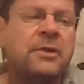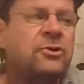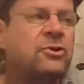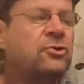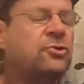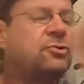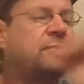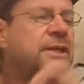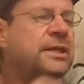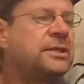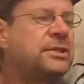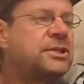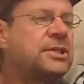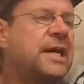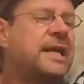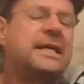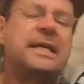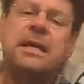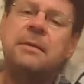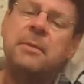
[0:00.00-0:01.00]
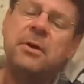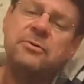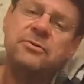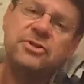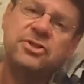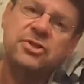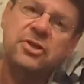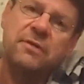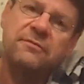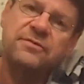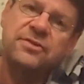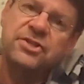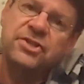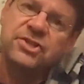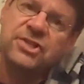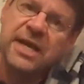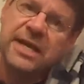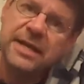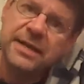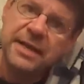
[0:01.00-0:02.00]
including tiny amounts of
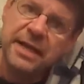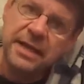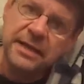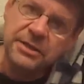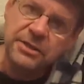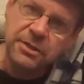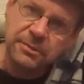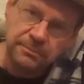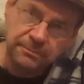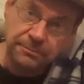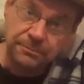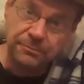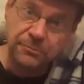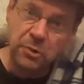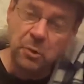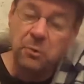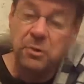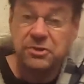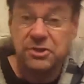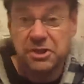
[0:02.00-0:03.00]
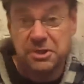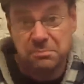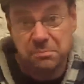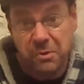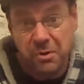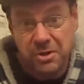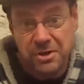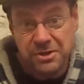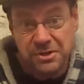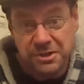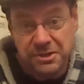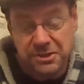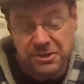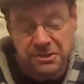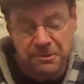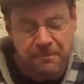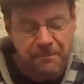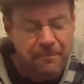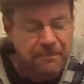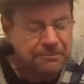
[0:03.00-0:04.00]
cyanide, which is
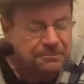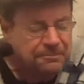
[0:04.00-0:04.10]
poisonous,